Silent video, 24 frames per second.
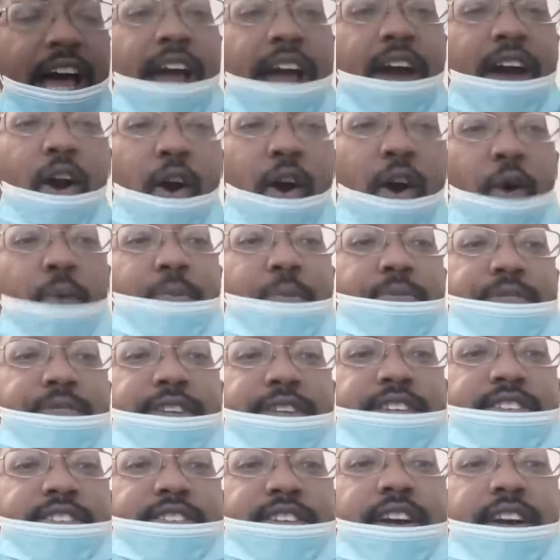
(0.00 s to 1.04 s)
hope
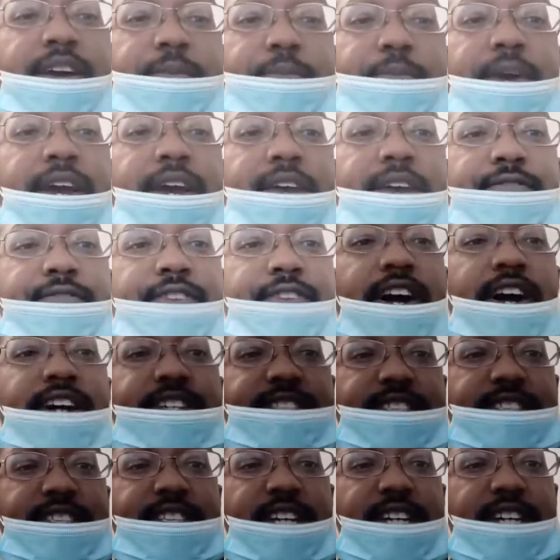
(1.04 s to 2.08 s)
this young man
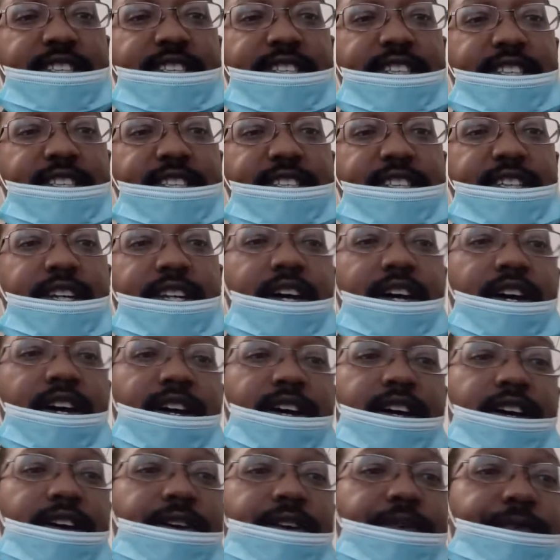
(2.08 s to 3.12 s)
finds justice.
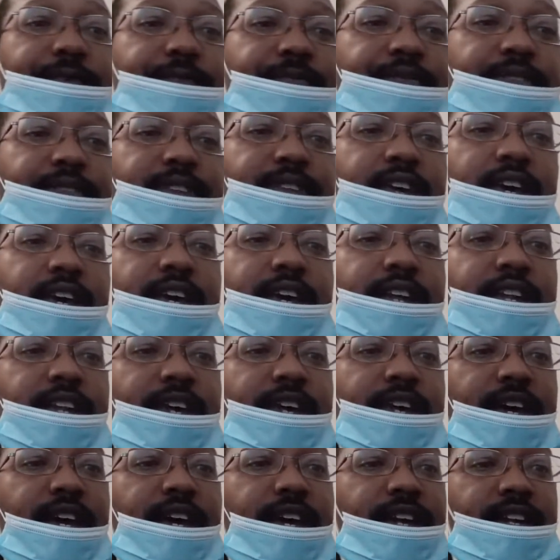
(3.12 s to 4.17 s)
And
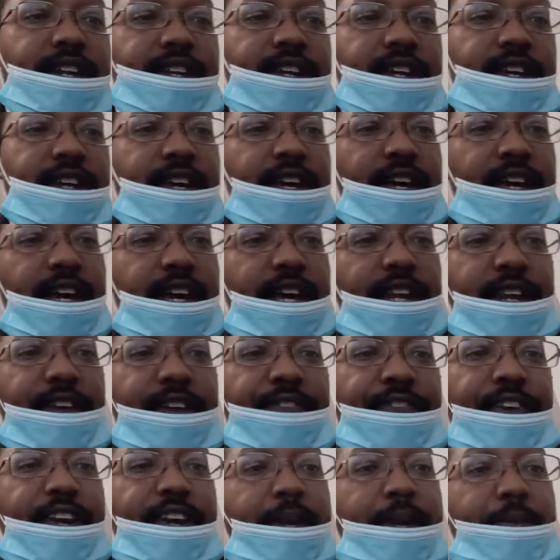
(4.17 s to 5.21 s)
and and
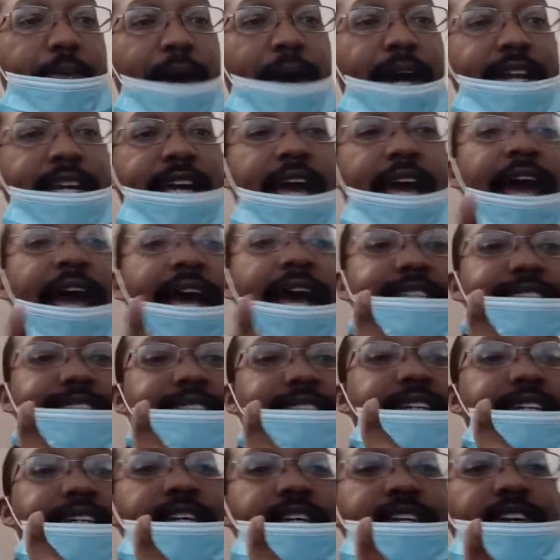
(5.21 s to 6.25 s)
if anybody has
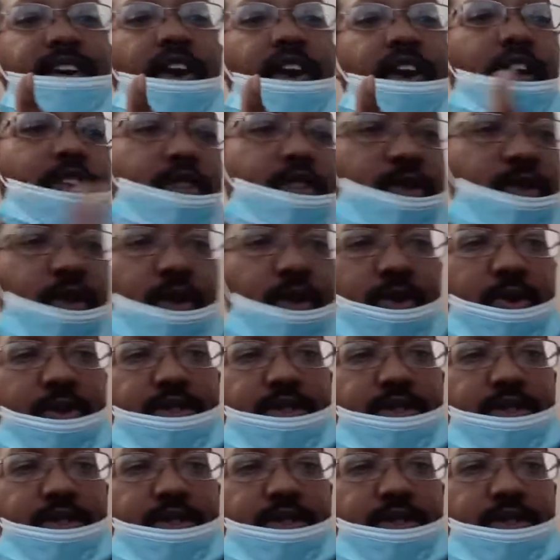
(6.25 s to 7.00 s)
any articles